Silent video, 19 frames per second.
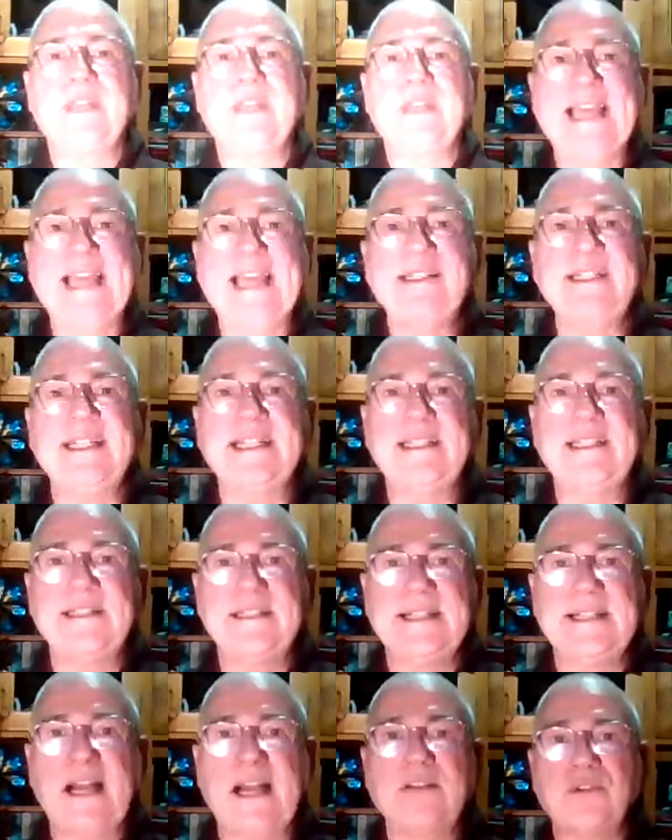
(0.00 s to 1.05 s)
the 18
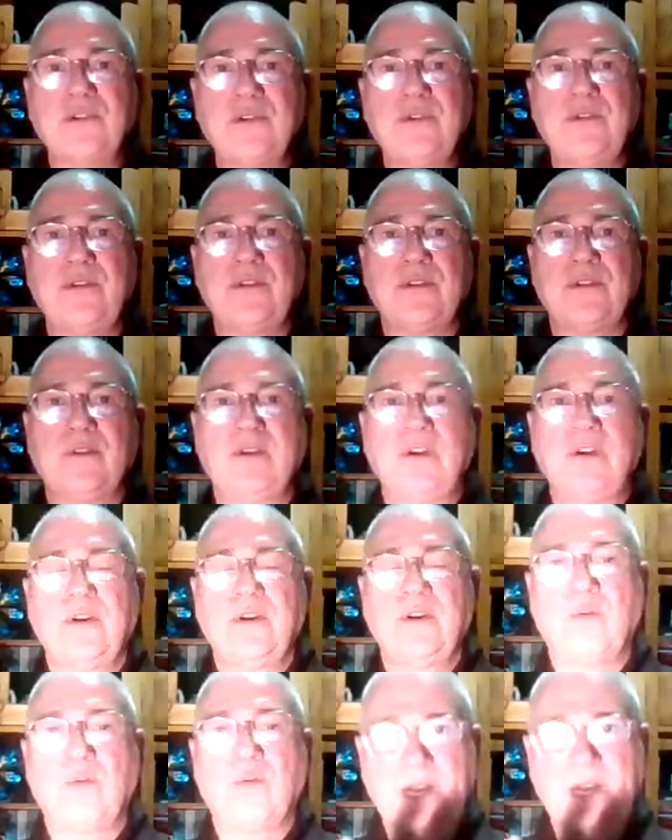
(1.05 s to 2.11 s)
dhatus or